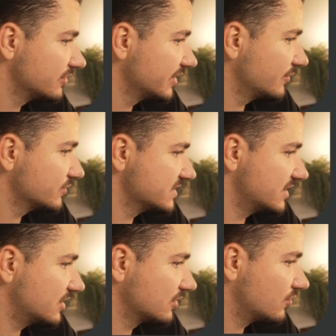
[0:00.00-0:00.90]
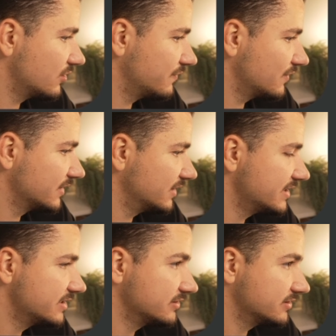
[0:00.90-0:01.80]
it was an unqualified
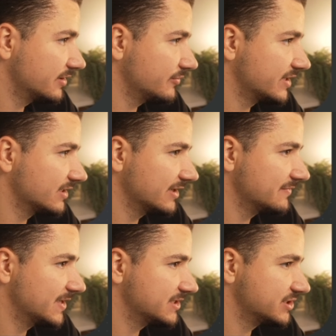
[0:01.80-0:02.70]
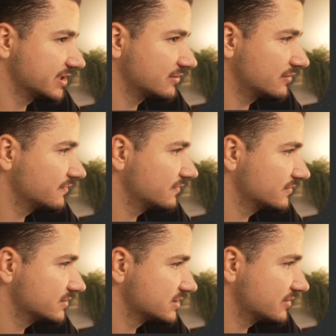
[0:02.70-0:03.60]
lead, and we can leave that checked off.
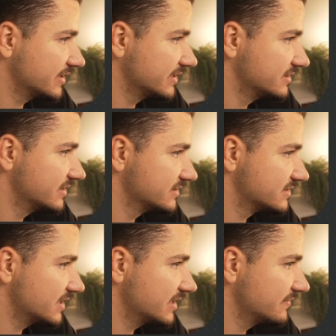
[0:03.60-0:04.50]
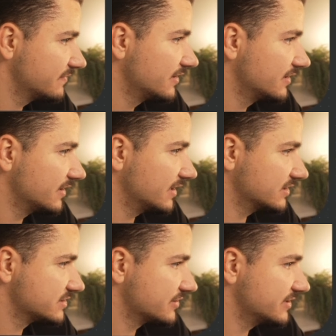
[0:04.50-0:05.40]
Let's go ahead and hit save. Now
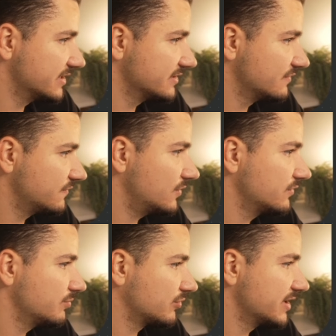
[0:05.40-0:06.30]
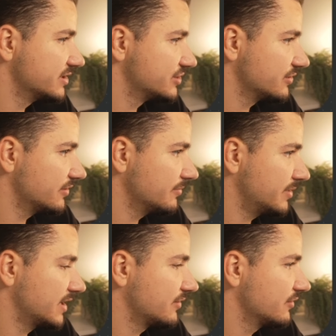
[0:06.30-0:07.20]
let's go down this false branch
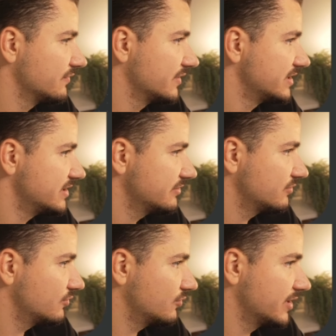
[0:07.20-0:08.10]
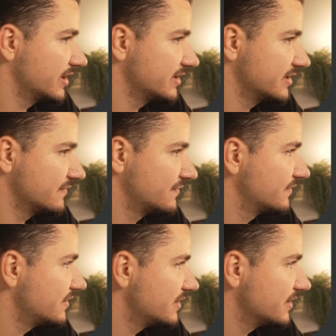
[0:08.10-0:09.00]
back over here, where
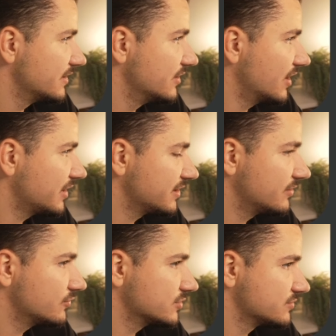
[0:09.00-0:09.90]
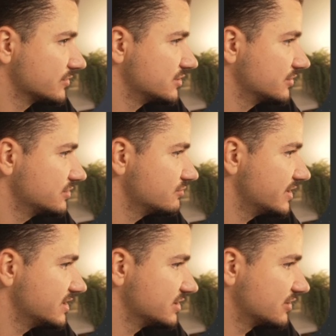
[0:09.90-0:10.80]
if nothing was returned, we
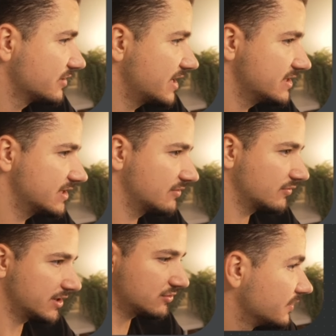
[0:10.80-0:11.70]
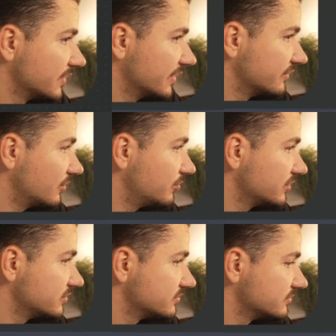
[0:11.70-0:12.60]
need to create that record. Our top
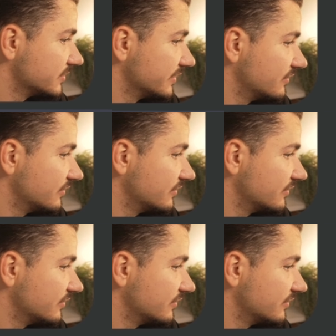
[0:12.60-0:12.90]
one is